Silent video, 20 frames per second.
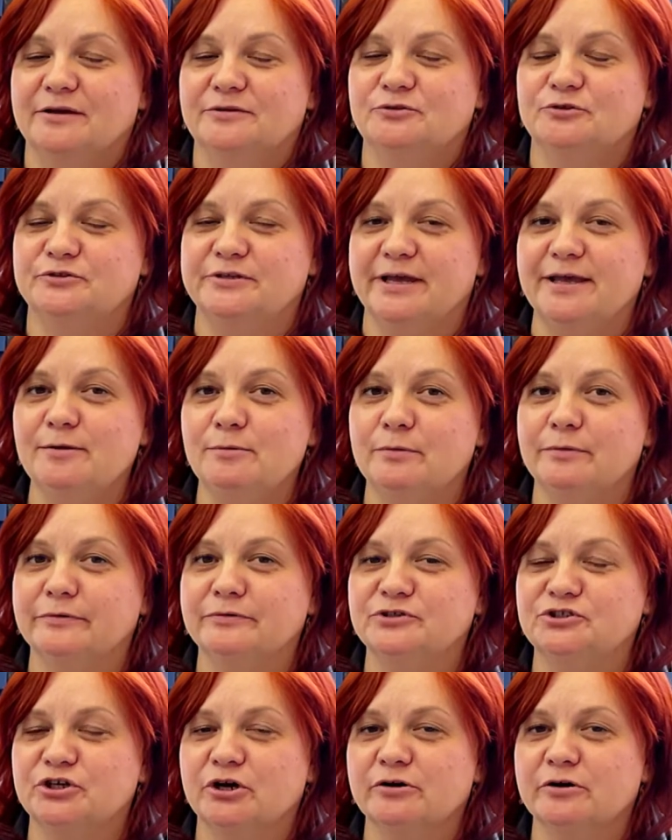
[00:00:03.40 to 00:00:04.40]
Today we
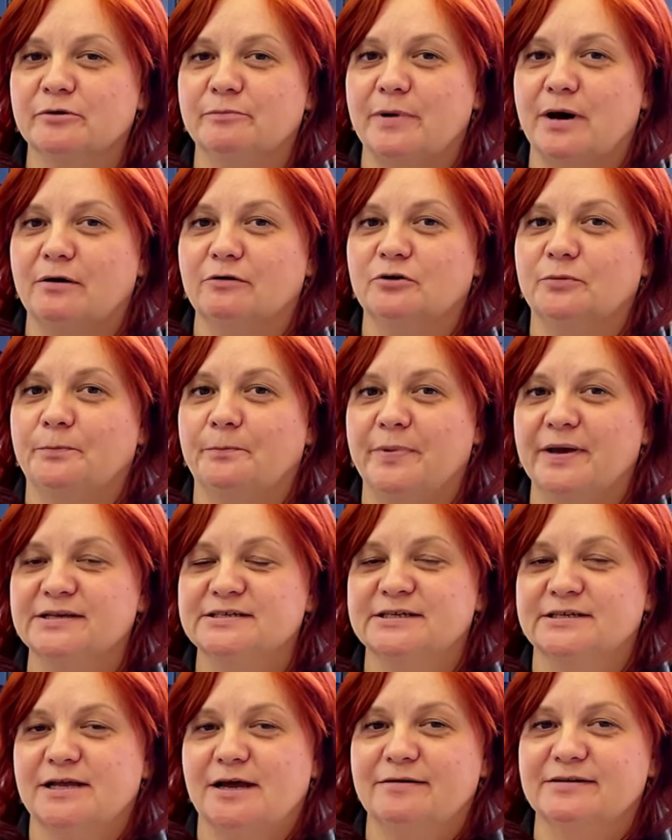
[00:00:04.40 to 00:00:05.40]
will talk about
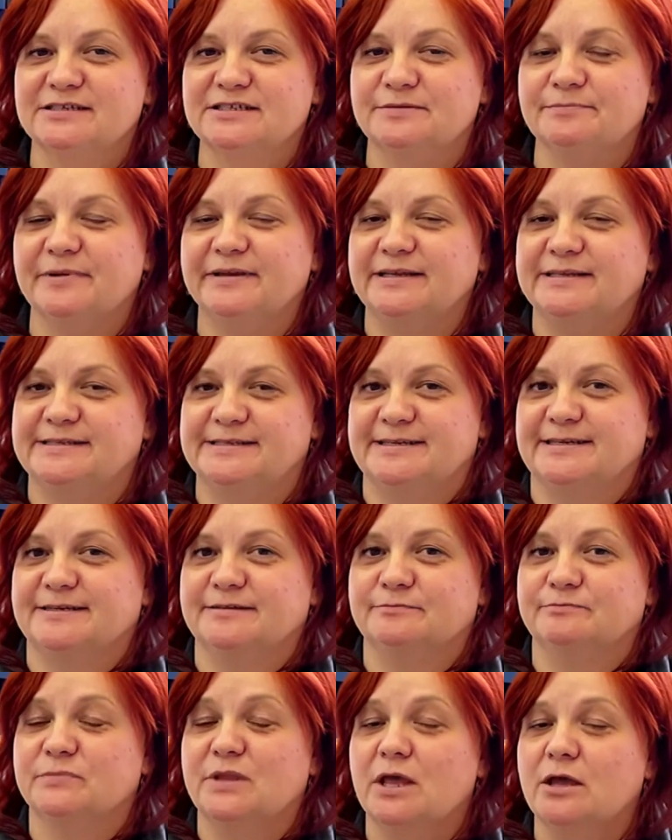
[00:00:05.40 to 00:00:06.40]
personalized medicine.
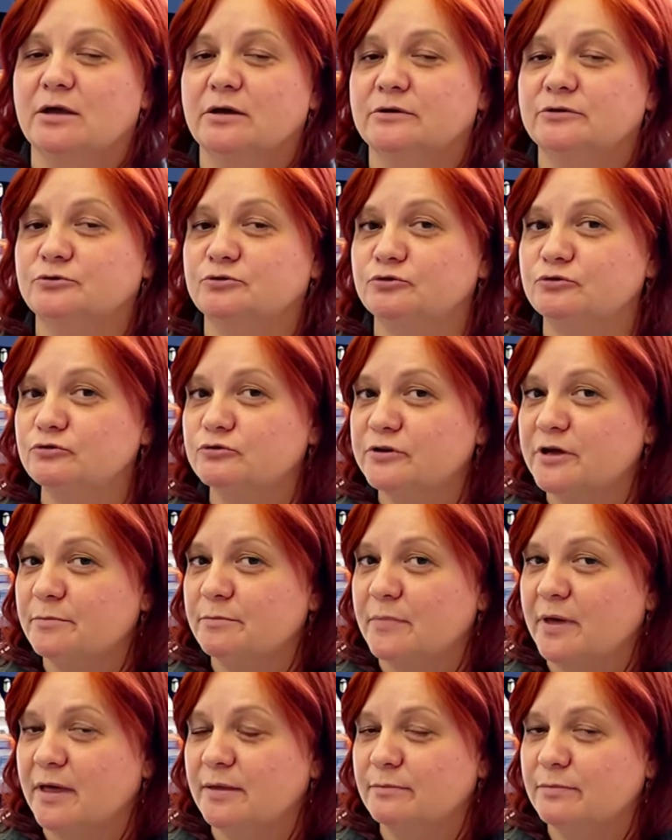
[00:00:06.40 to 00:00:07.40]
Do you
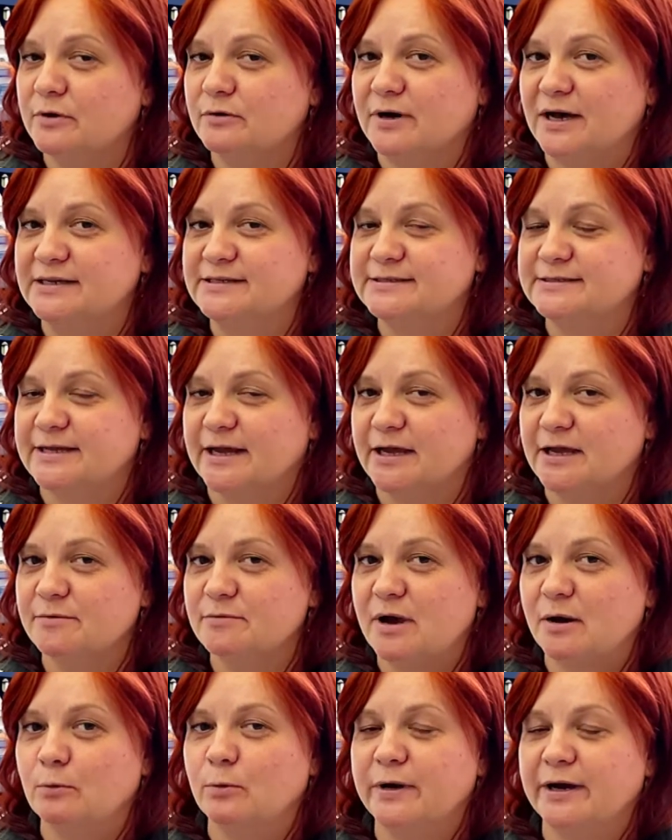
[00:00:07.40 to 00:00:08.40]
remember last time
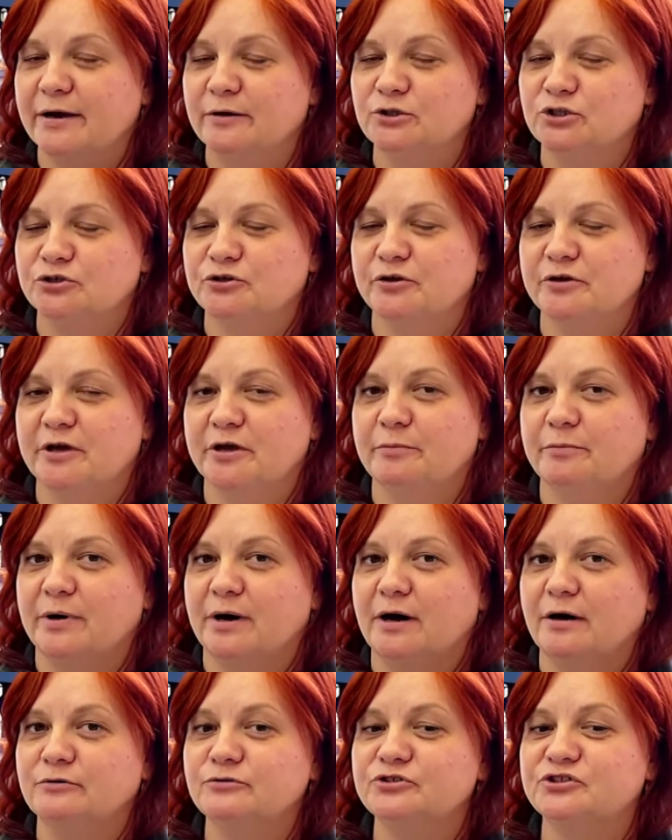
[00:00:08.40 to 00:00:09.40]
we were talking
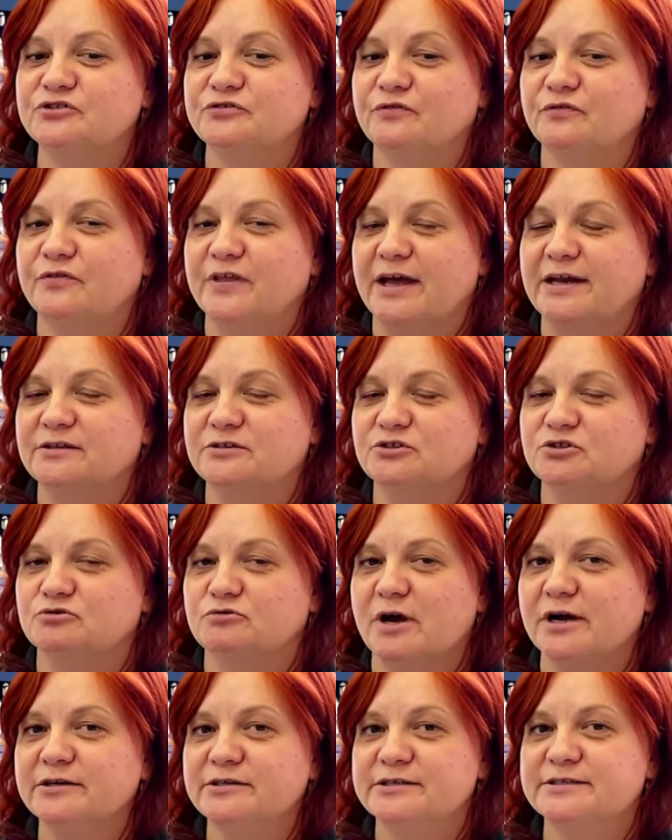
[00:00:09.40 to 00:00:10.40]
about that
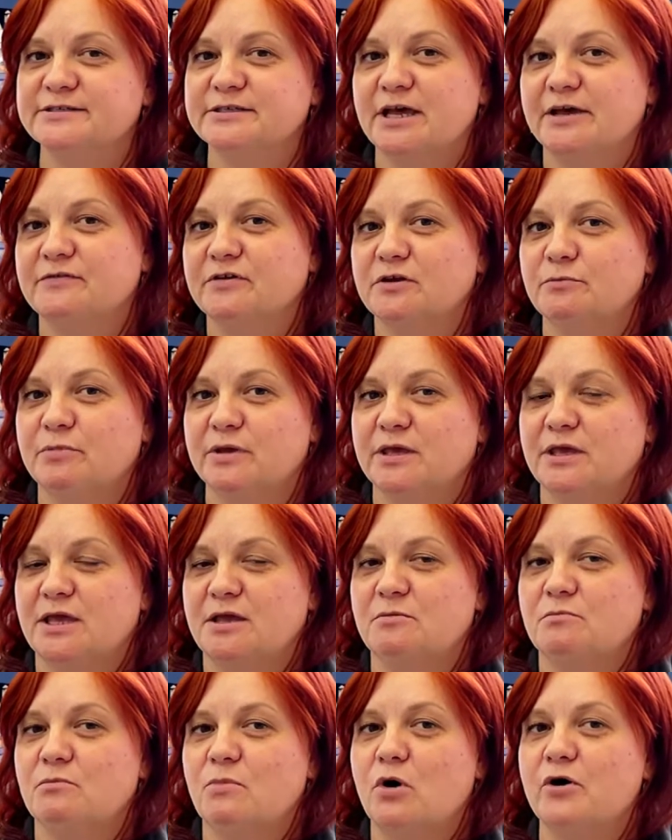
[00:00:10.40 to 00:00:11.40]
drug discovery
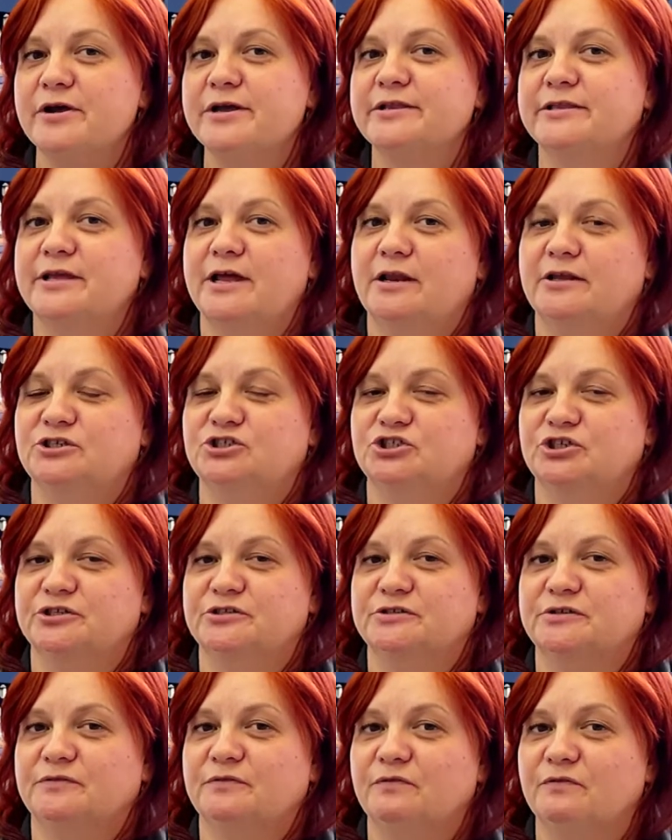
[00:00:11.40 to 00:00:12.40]
became more intelligent?
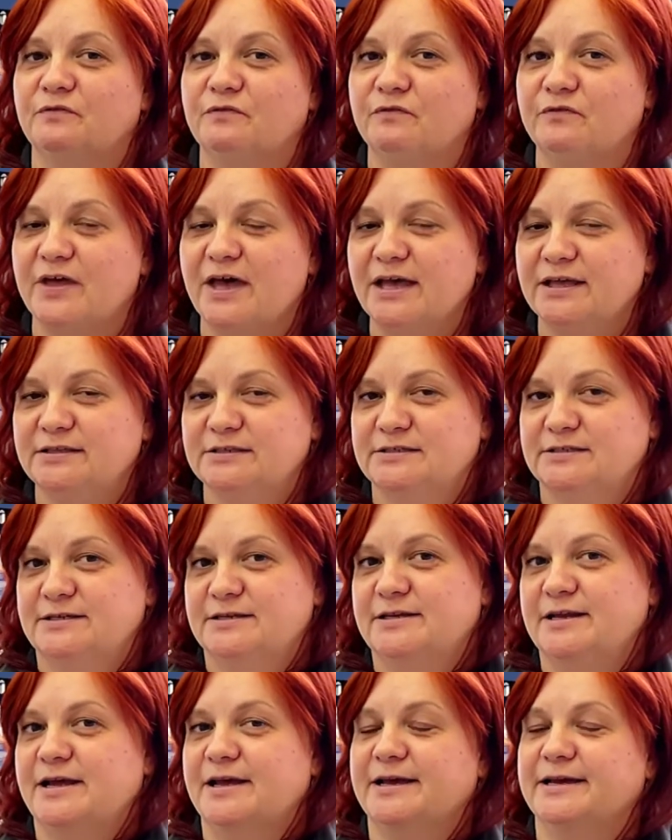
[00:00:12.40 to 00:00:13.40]
That's a
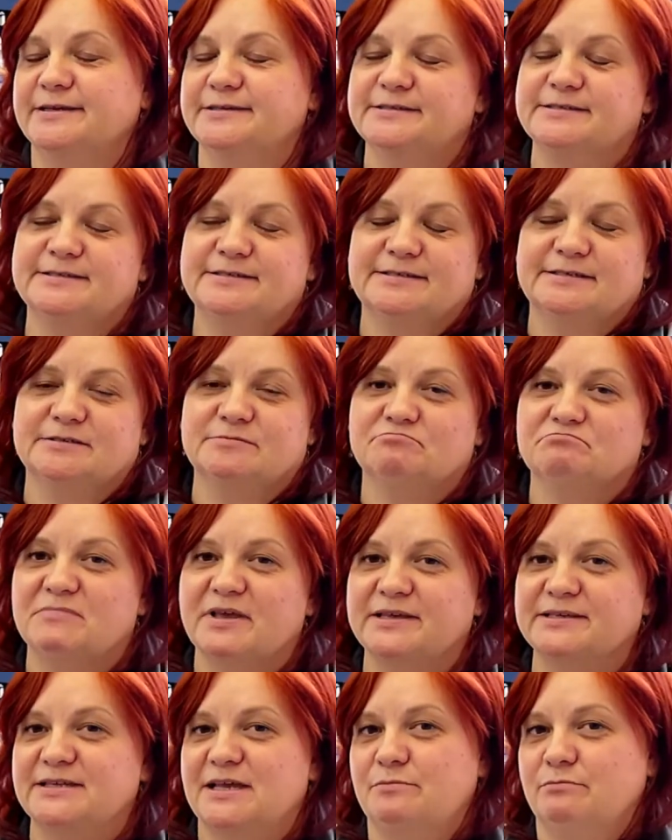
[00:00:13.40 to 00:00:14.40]
nice
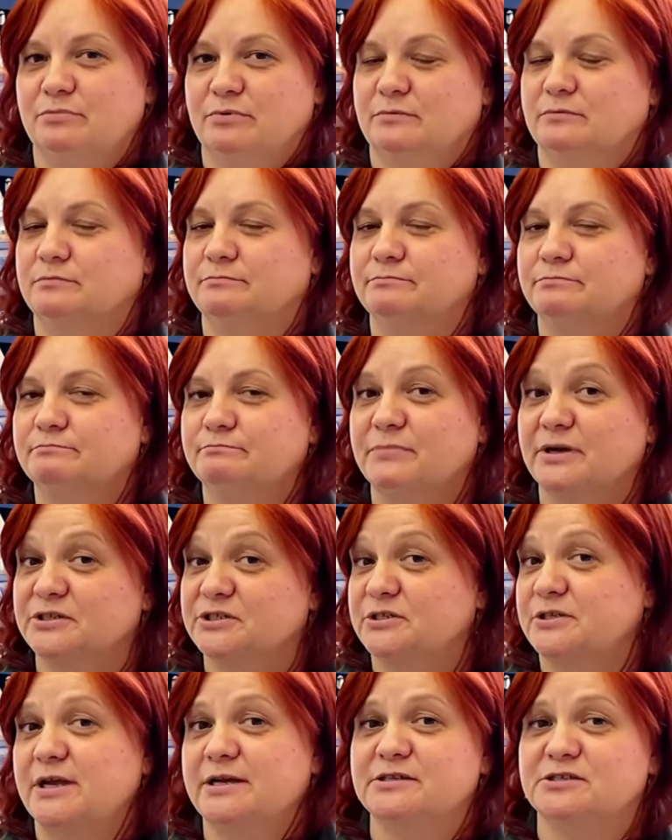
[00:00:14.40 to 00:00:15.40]
example,
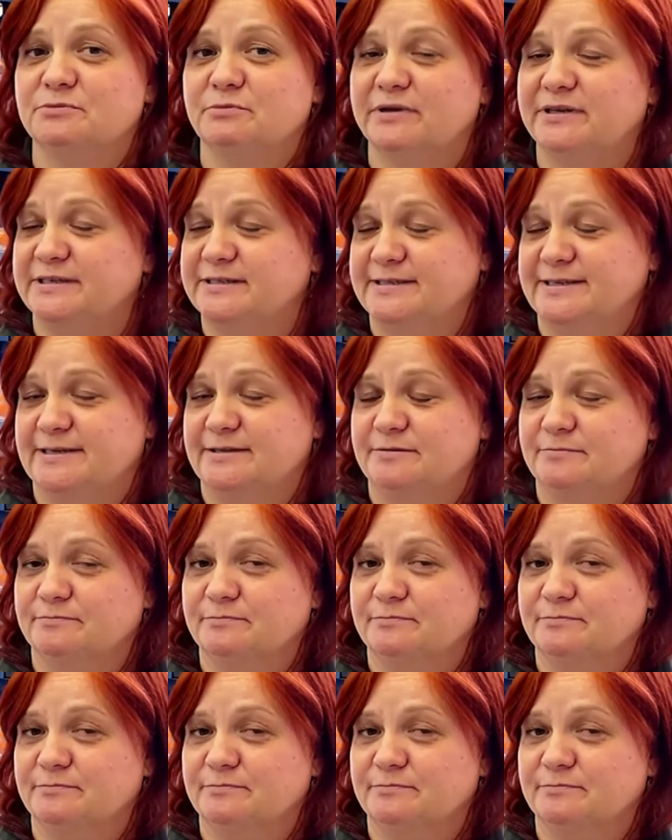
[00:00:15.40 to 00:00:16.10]
personalized medicine.